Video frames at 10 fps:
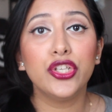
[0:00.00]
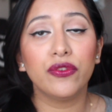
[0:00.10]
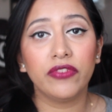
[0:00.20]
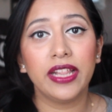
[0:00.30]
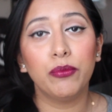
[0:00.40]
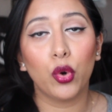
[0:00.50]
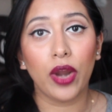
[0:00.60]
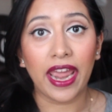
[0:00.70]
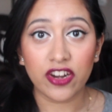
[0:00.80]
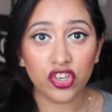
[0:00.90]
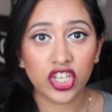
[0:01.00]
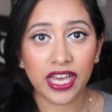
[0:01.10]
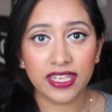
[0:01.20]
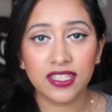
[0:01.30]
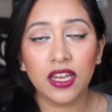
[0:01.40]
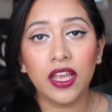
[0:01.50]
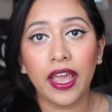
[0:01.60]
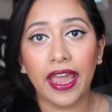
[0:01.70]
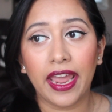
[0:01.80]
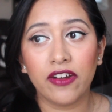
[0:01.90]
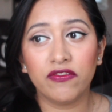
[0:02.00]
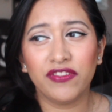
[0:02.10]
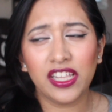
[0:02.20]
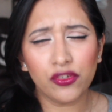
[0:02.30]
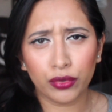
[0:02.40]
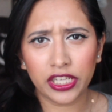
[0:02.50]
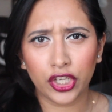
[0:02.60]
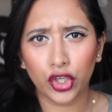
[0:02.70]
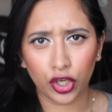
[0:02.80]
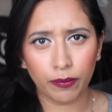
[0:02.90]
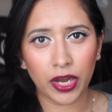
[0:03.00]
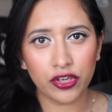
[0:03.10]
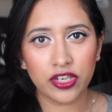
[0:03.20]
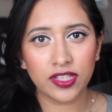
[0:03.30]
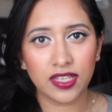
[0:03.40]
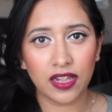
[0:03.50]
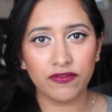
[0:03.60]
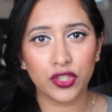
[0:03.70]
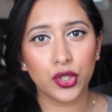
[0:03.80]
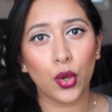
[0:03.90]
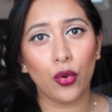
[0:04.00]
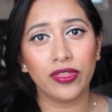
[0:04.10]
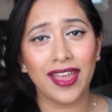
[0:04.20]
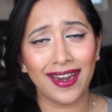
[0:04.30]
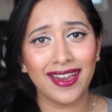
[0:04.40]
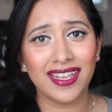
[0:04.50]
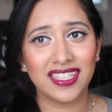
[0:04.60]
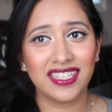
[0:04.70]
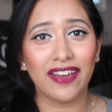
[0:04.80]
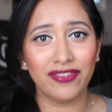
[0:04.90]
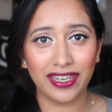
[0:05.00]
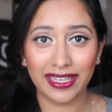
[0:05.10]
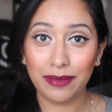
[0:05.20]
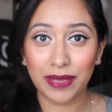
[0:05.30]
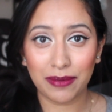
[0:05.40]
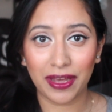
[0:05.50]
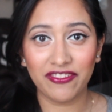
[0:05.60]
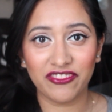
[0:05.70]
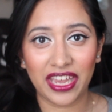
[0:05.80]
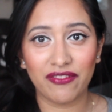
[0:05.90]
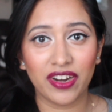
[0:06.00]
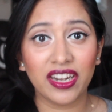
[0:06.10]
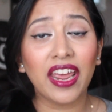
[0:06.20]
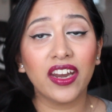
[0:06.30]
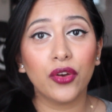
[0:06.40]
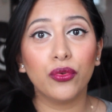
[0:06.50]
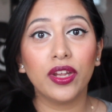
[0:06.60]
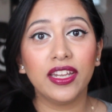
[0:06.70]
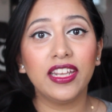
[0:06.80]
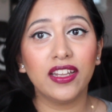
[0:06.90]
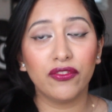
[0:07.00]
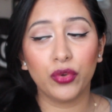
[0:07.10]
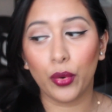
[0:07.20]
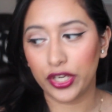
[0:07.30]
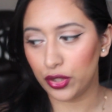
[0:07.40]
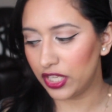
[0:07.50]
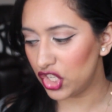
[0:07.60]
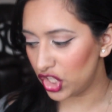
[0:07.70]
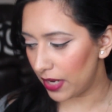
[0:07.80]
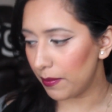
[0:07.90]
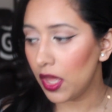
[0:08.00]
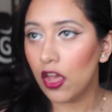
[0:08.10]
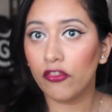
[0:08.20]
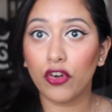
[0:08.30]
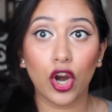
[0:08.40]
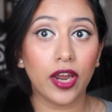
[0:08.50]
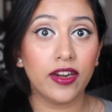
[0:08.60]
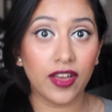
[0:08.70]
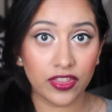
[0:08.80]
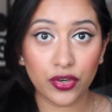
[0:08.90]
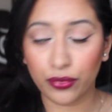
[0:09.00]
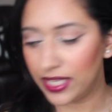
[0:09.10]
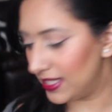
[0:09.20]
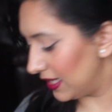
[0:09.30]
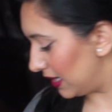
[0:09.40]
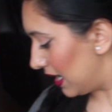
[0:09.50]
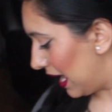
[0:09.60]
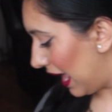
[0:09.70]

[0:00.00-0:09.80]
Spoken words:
to feel more energized and feel really good about yourself. So that has definitely been my favorite, and I really love going to the gym for another reason,